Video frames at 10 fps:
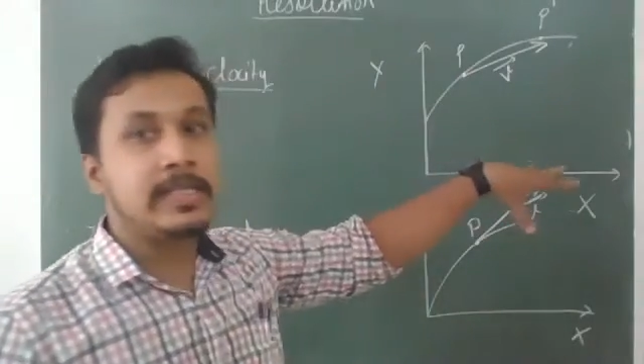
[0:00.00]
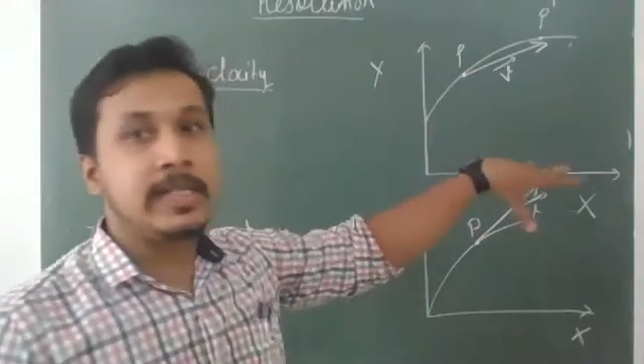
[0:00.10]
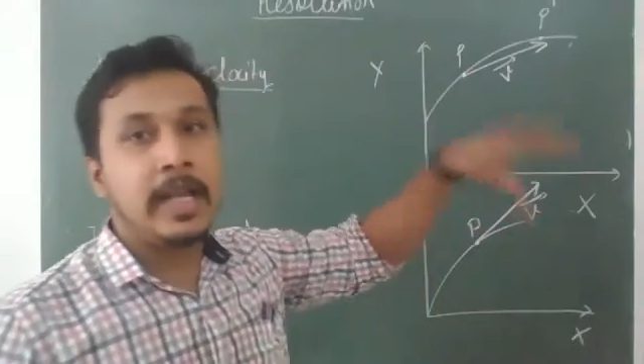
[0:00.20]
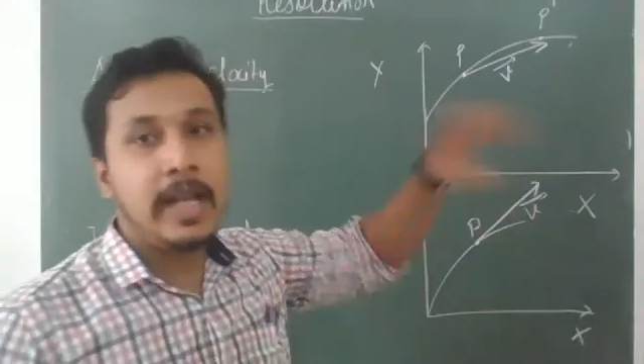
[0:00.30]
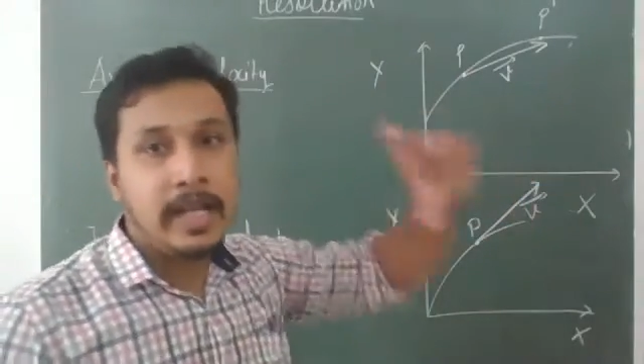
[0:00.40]
the
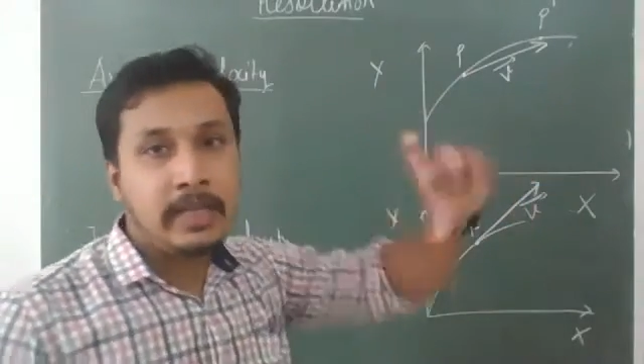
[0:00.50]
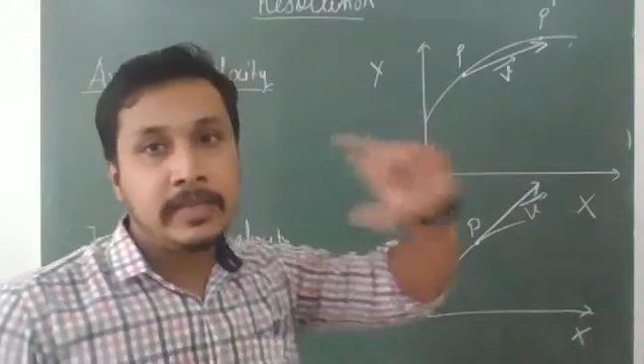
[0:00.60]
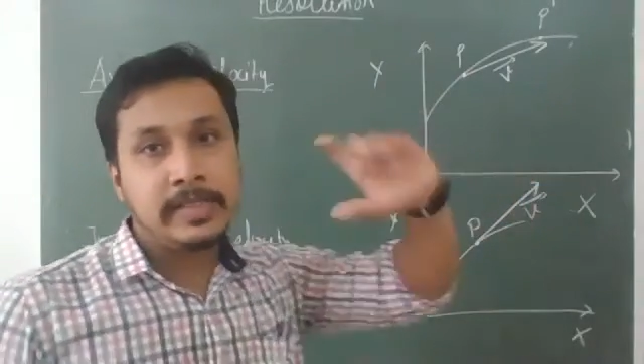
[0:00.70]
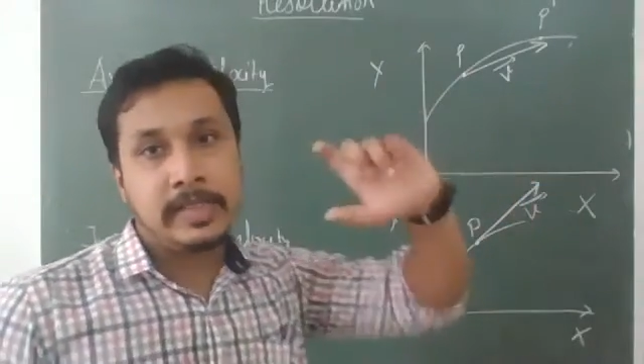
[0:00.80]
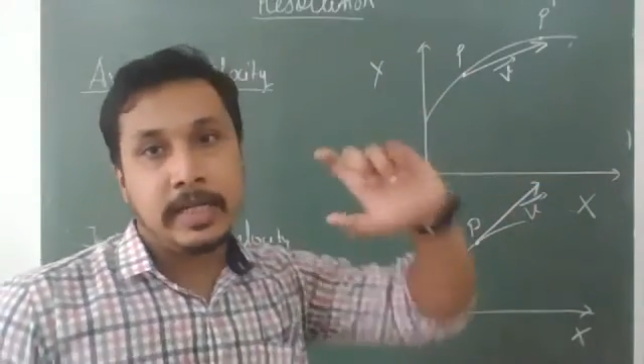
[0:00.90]
length
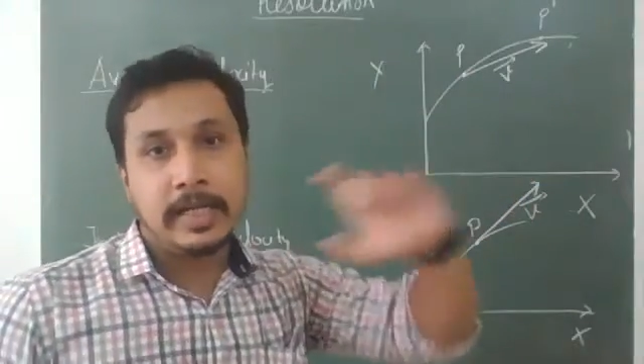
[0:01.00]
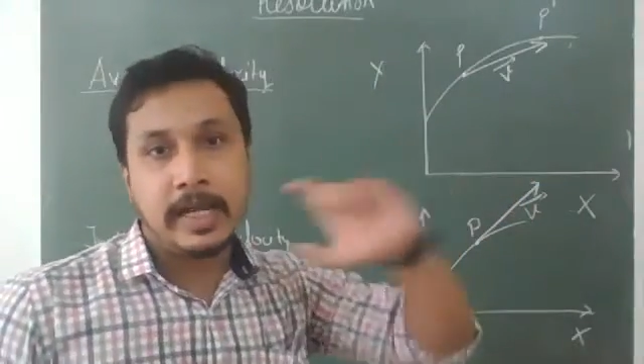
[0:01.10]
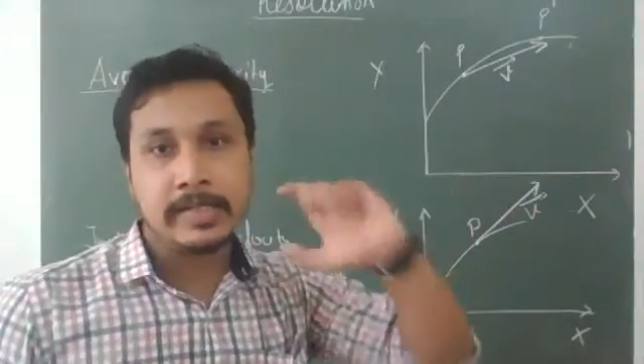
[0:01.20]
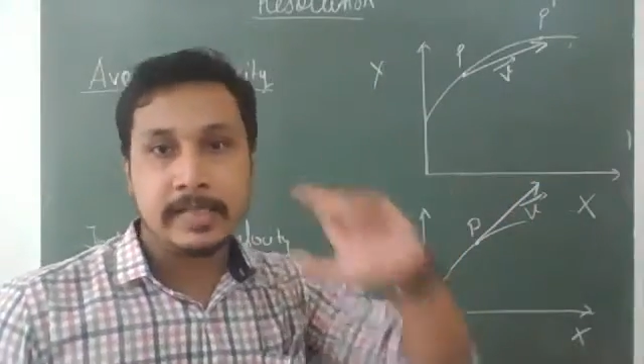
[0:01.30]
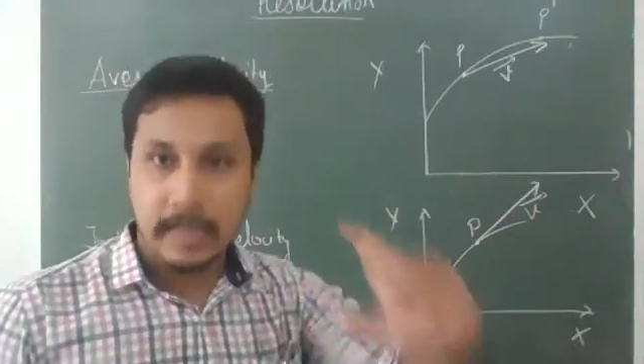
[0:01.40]
which it
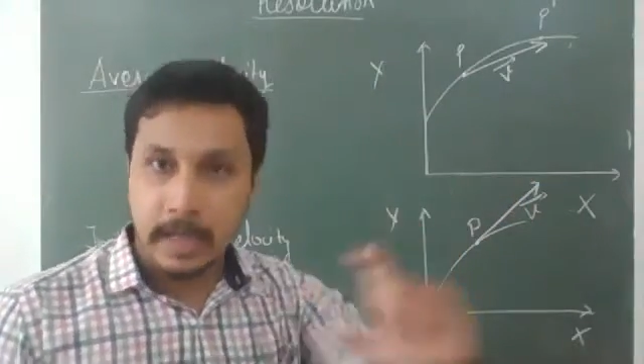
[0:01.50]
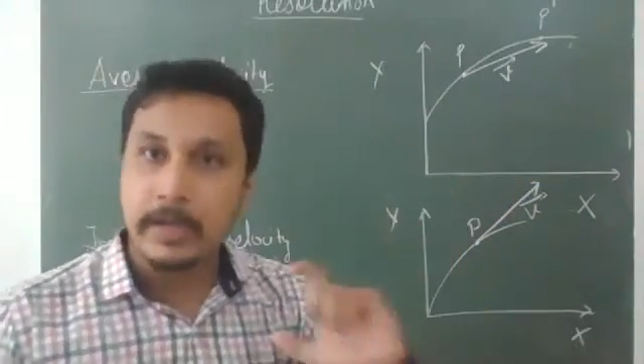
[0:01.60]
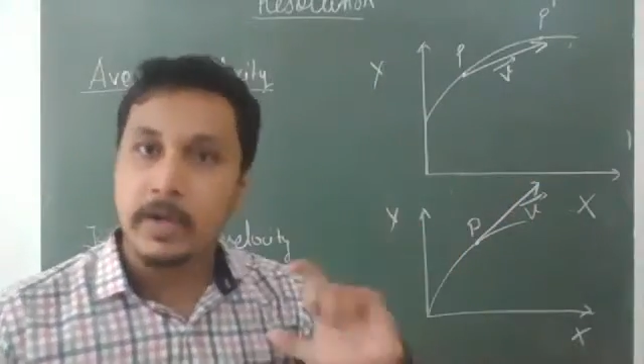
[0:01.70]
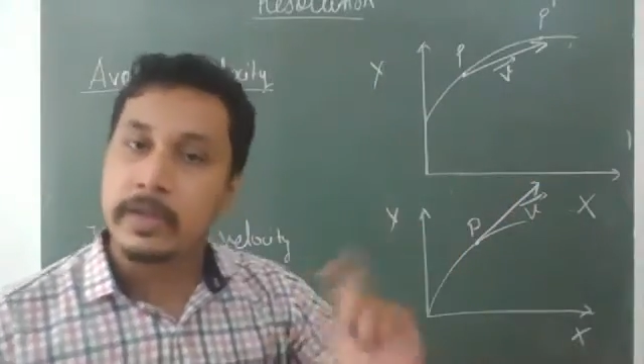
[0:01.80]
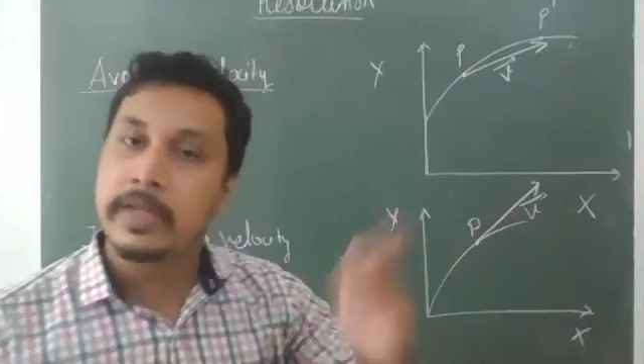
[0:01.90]
has cut
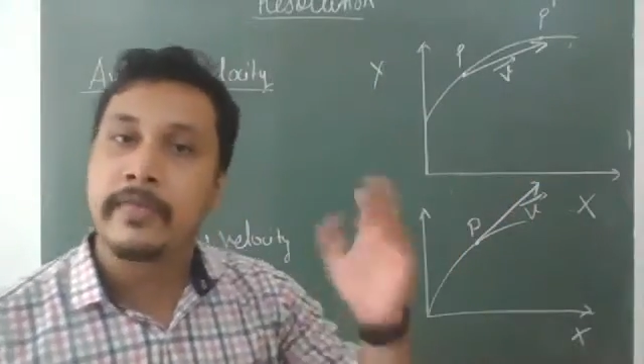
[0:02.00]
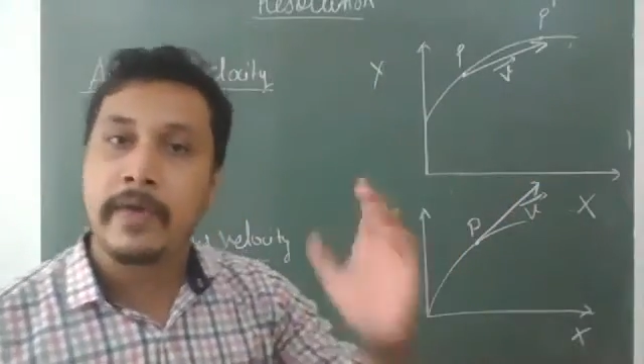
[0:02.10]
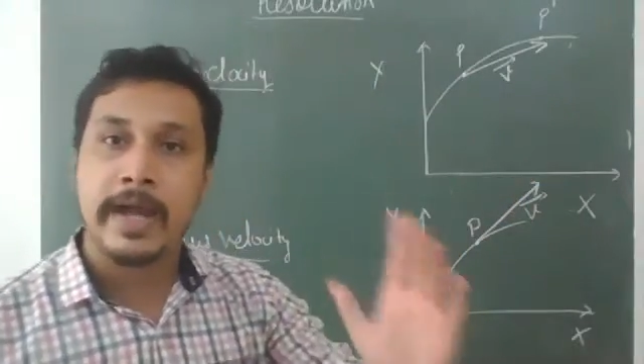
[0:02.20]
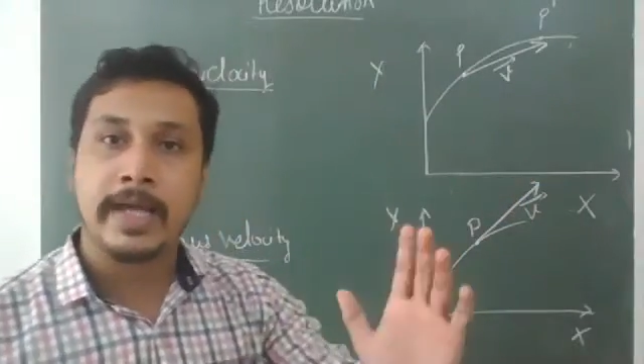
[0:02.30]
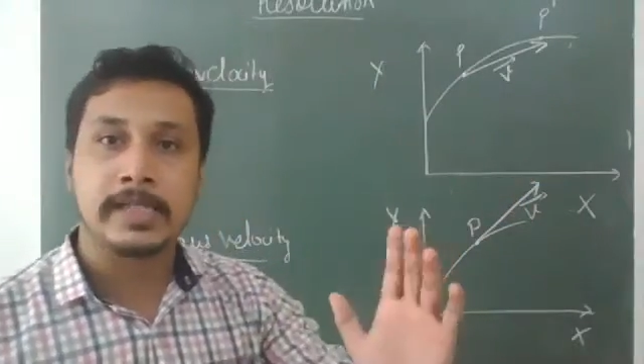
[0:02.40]
on the
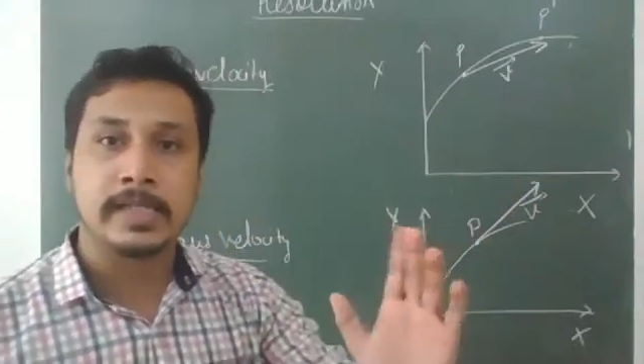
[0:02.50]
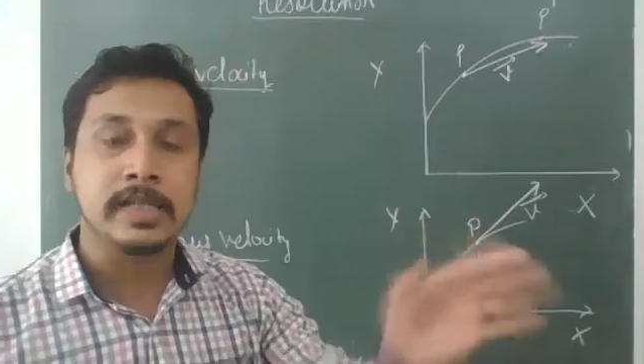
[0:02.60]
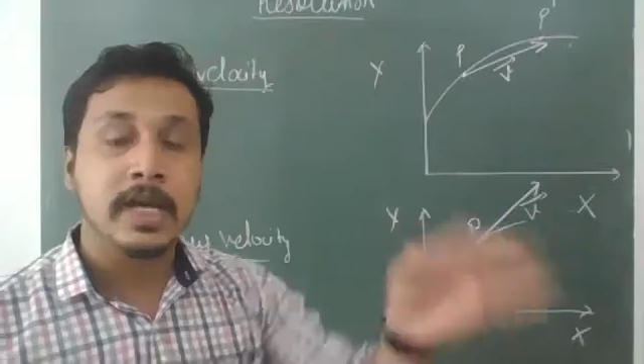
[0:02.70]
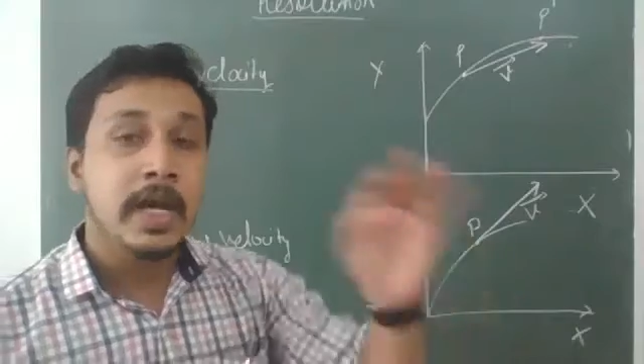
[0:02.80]
y axis